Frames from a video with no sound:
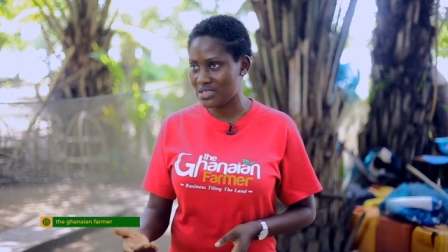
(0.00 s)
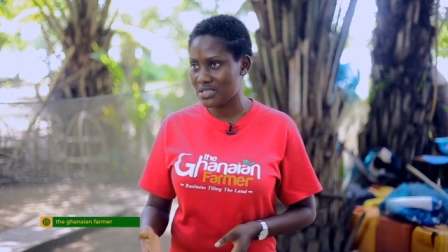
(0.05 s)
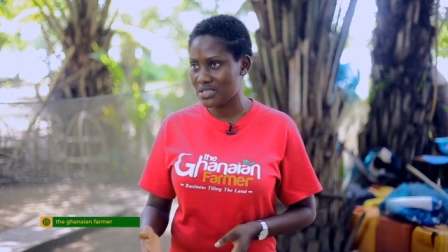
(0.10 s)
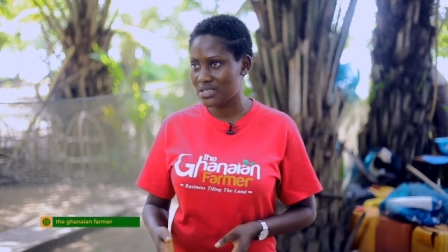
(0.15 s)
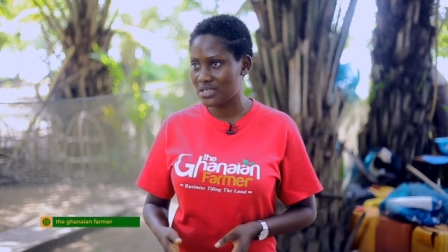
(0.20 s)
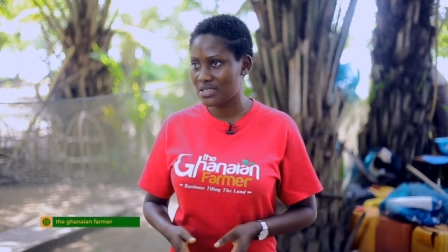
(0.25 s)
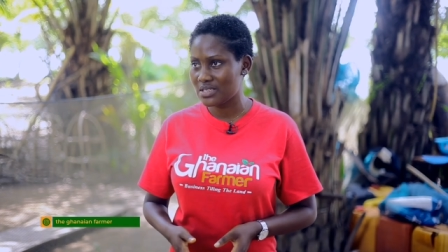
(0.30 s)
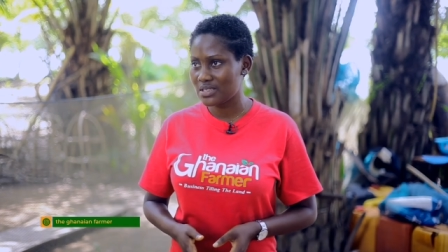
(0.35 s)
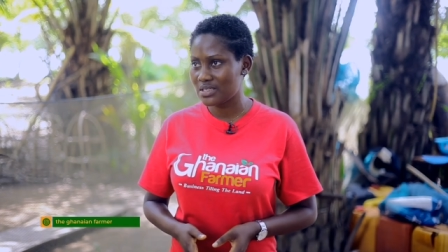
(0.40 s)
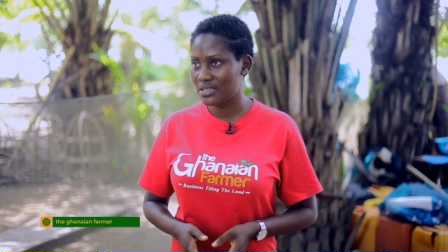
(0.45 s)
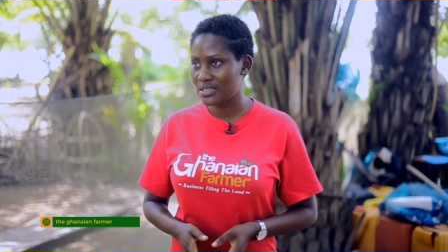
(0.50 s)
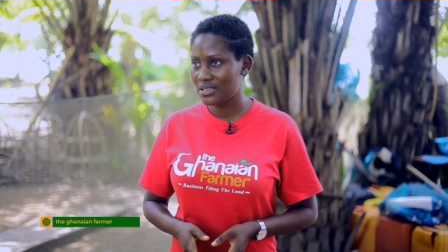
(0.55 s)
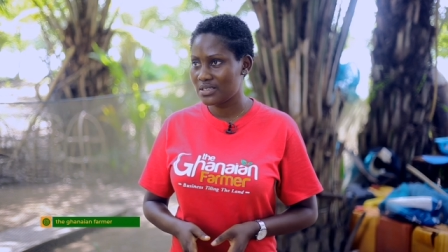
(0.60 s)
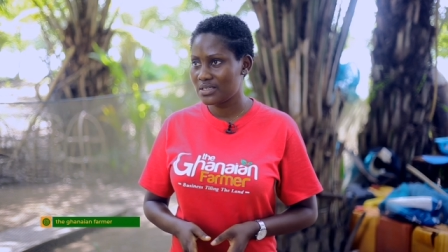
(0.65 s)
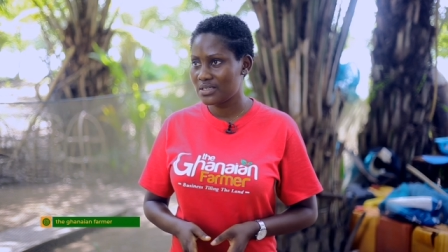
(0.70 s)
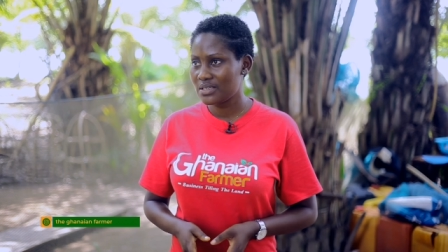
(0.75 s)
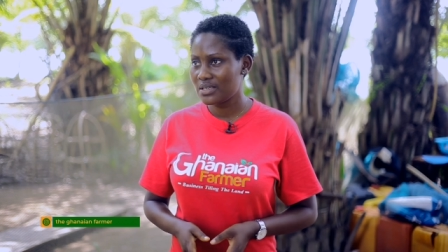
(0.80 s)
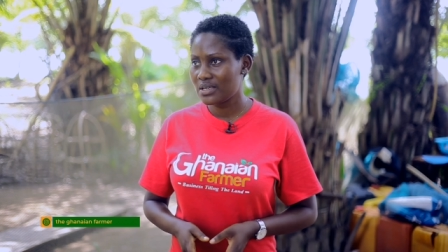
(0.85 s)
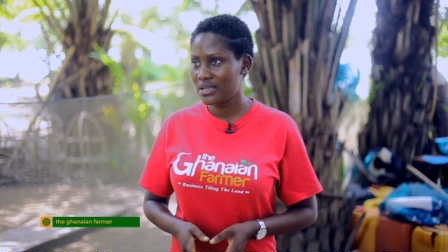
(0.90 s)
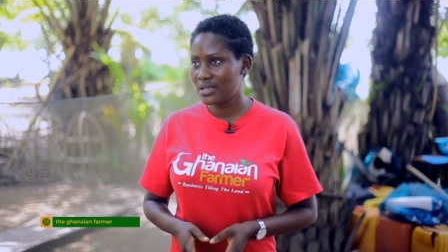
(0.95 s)
Yes, please.
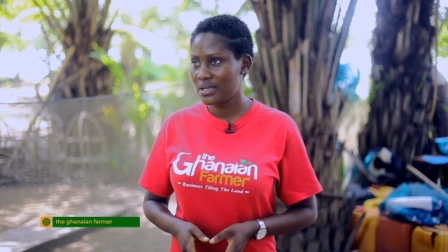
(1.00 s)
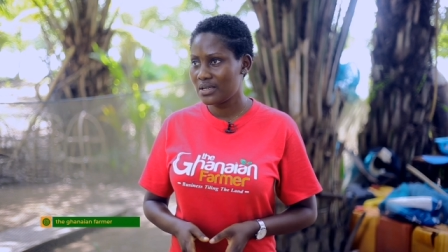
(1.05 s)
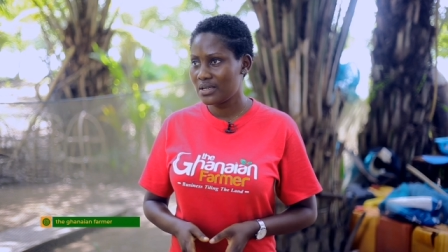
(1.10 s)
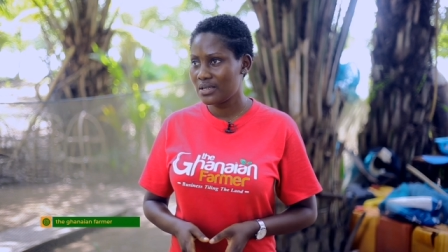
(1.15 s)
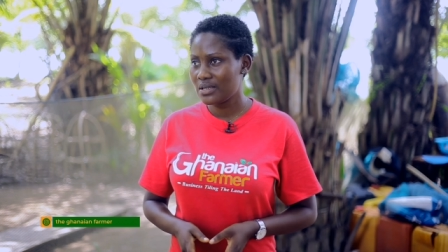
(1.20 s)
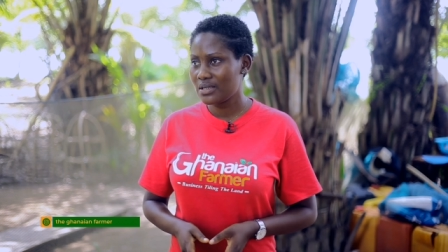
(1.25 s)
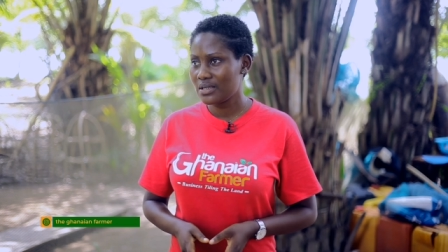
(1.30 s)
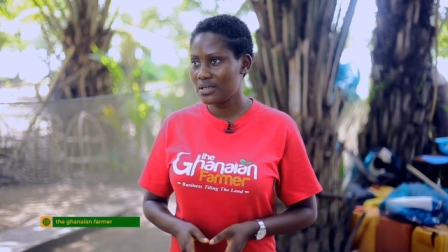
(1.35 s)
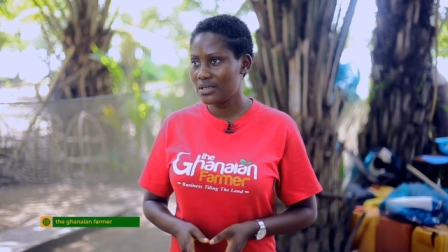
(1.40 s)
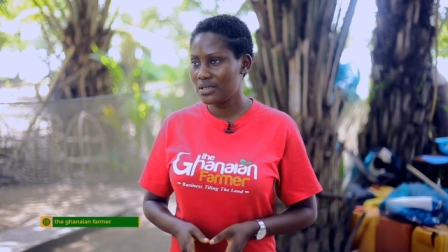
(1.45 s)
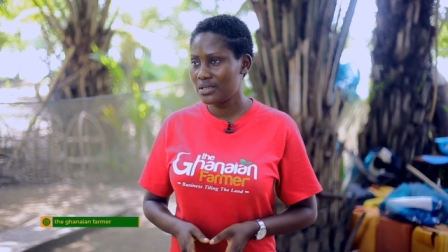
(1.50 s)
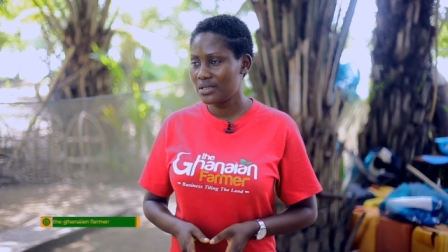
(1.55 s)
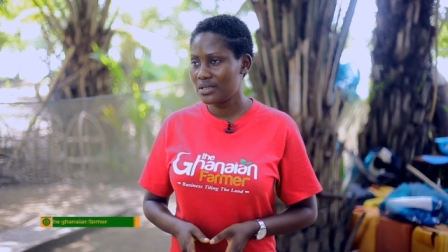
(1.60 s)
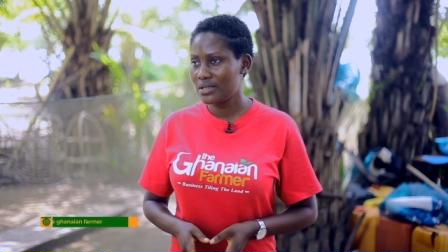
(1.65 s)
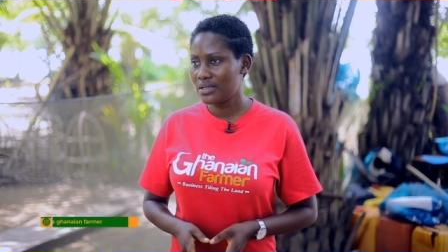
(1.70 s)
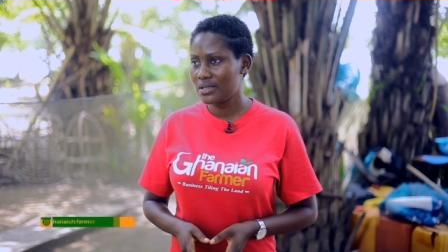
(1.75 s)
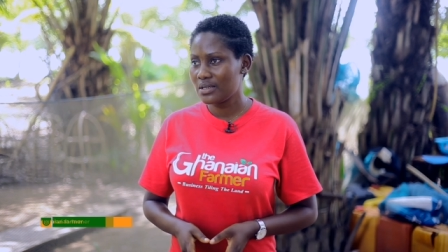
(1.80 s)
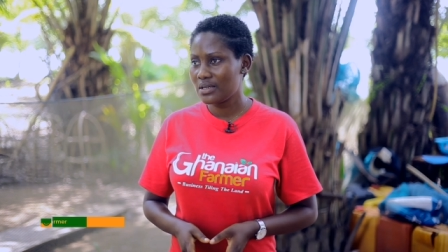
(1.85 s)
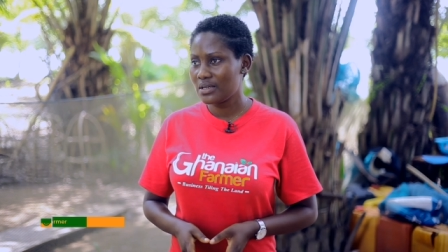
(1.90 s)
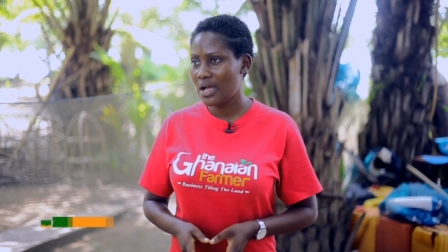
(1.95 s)
There
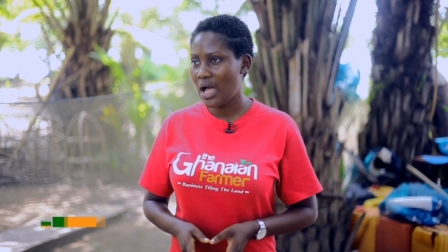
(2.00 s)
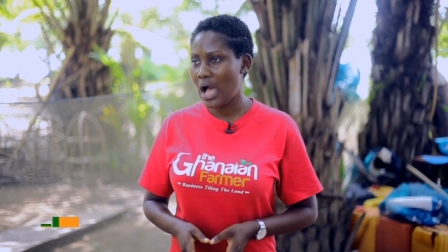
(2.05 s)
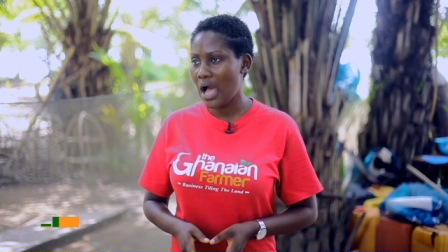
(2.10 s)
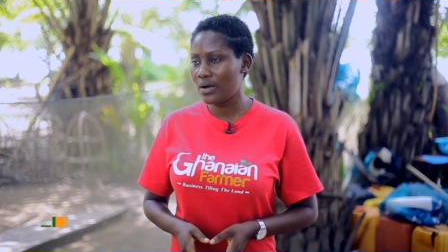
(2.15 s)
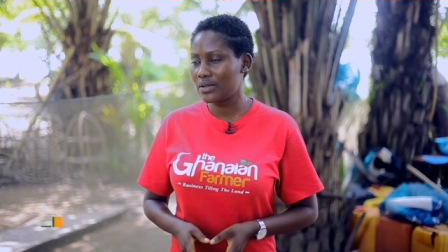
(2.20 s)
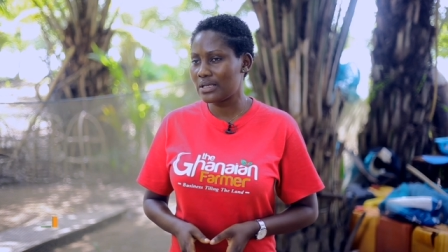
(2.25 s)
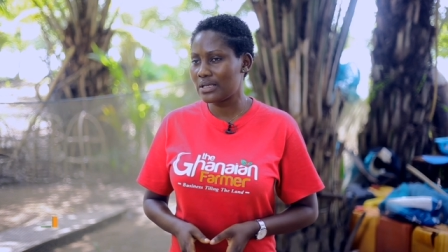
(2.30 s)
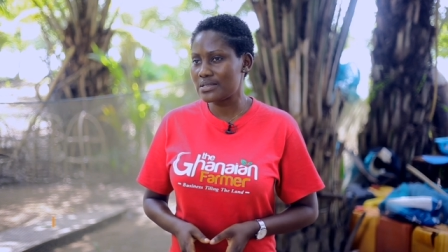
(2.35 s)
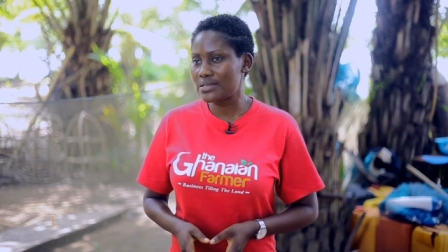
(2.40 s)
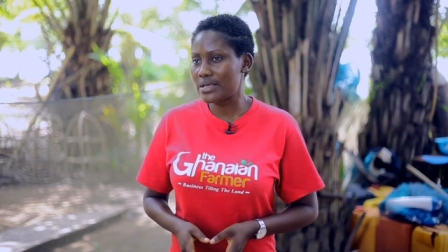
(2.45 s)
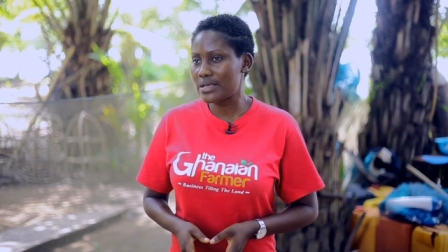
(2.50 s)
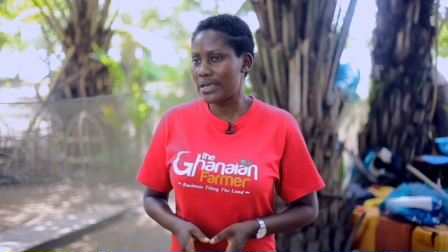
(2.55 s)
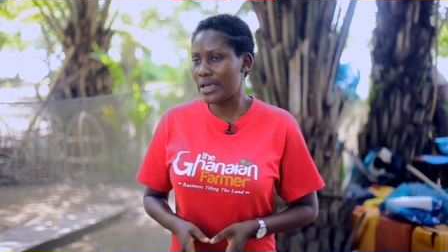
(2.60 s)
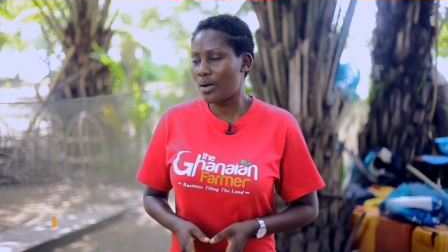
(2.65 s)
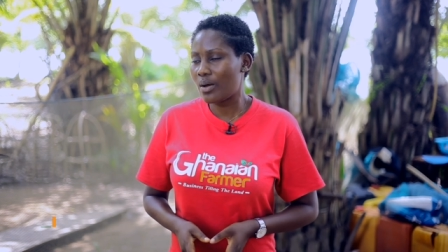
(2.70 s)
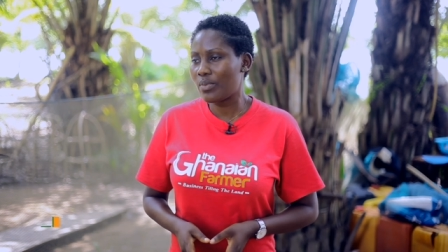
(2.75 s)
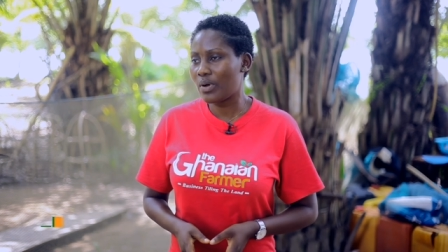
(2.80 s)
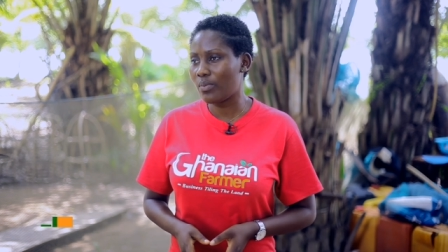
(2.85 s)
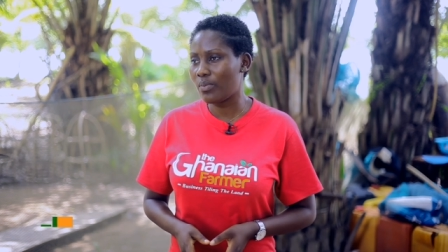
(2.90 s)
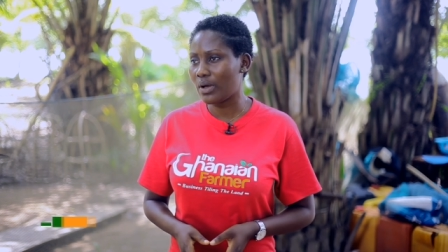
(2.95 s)
are. How does it yeah.
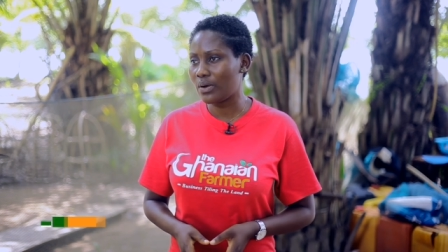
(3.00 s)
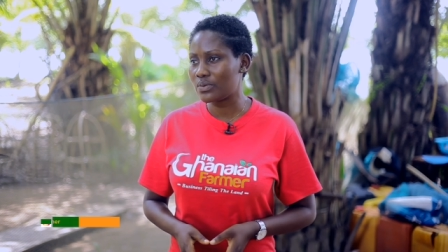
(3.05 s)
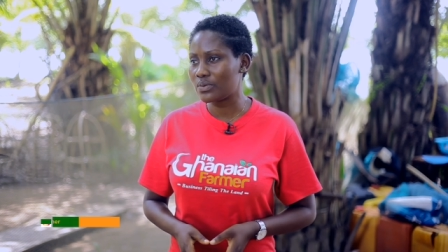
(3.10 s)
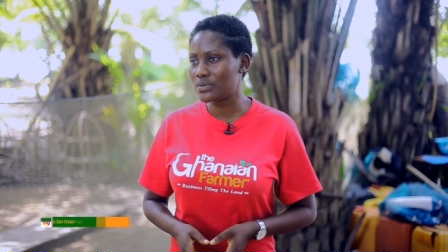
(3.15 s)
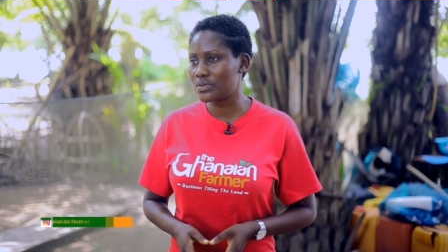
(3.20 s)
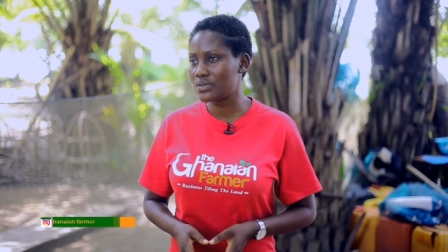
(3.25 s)
come about?